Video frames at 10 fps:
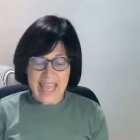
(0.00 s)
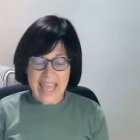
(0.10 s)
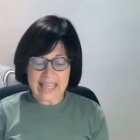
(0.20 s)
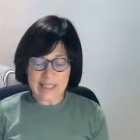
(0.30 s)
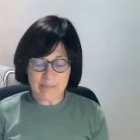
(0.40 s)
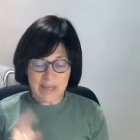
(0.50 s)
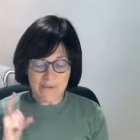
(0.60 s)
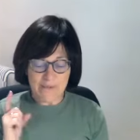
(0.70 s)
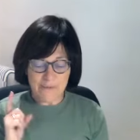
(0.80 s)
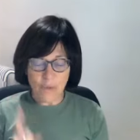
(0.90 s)
it's been
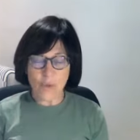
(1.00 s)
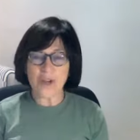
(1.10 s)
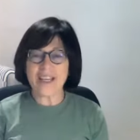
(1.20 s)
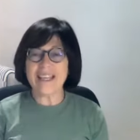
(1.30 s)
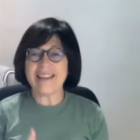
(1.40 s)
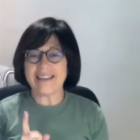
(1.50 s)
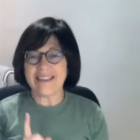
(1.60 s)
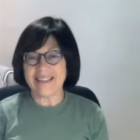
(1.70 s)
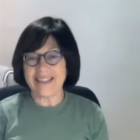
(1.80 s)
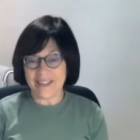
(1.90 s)
40
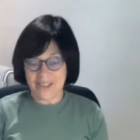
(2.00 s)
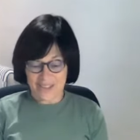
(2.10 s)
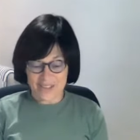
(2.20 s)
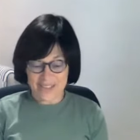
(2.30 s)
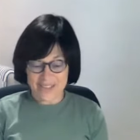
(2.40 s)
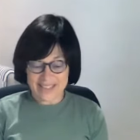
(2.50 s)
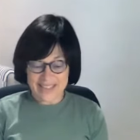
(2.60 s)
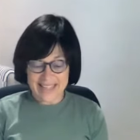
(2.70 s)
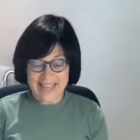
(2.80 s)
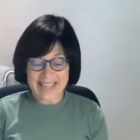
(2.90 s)
years
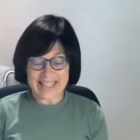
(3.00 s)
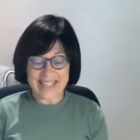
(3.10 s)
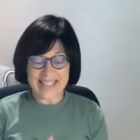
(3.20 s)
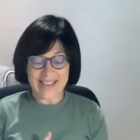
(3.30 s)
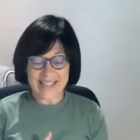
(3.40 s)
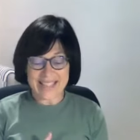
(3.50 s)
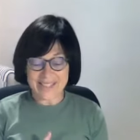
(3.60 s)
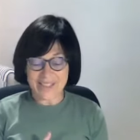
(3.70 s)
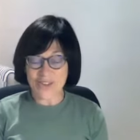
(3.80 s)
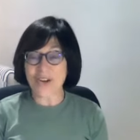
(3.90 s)
since I
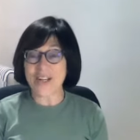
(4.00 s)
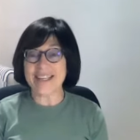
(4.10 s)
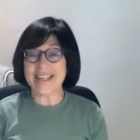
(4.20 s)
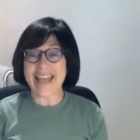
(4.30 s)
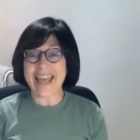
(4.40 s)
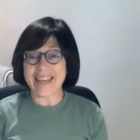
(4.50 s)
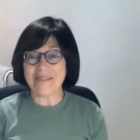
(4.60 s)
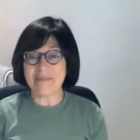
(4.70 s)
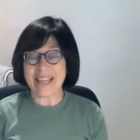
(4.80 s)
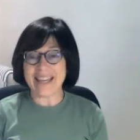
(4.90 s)
started
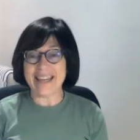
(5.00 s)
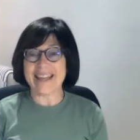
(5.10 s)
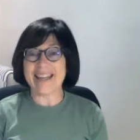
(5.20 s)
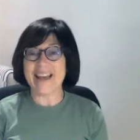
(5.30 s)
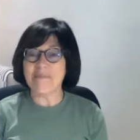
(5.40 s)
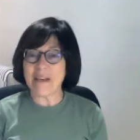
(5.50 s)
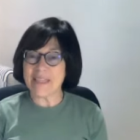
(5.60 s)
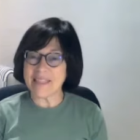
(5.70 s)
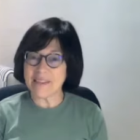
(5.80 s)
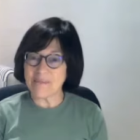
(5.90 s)
animating a
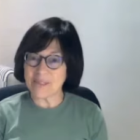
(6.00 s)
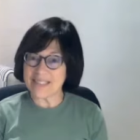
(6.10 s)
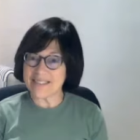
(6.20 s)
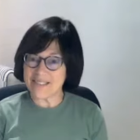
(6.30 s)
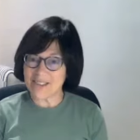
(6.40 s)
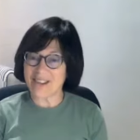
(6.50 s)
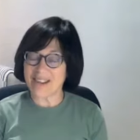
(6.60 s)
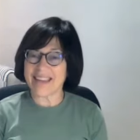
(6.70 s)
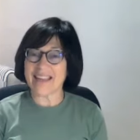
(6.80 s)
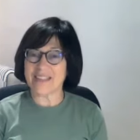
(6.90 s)
monthly book
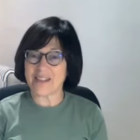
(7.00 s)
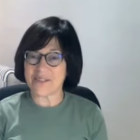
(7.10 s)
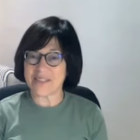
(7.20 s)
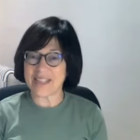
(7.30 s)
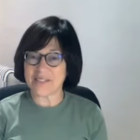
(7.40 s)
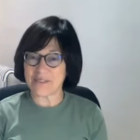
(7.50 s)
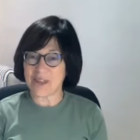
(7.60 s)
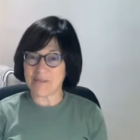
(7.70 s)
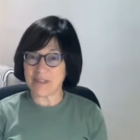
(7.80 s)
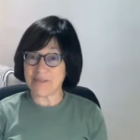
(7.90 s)
talk at the Coates Luke
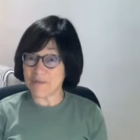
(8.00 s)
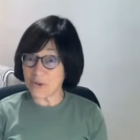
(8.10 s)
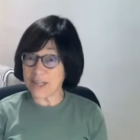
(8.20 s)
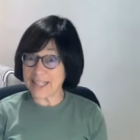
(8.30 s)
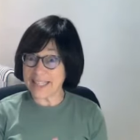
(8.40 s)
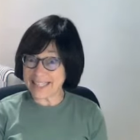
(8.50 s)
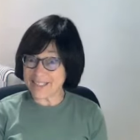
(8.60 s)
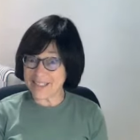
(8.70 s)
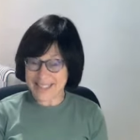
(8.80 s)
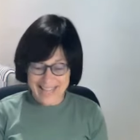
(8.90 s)
Library. 40
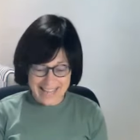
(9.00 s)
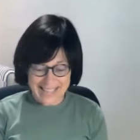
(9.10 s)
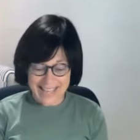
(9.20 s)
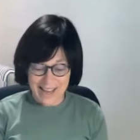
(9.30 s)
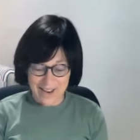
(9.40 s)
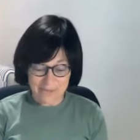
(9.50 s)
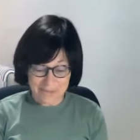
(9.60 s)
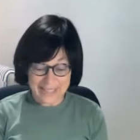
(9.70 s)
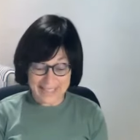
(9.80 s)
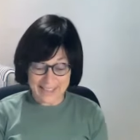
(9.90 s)
years, that's a
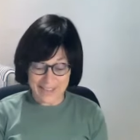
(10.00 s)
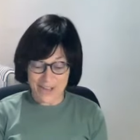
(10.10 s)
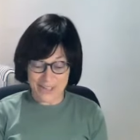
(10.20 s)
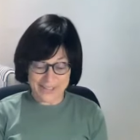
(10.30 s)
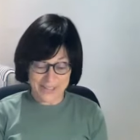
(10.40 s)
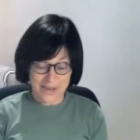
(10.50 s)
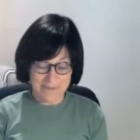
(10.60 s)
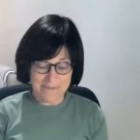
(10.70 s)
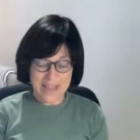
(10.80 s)
really long time.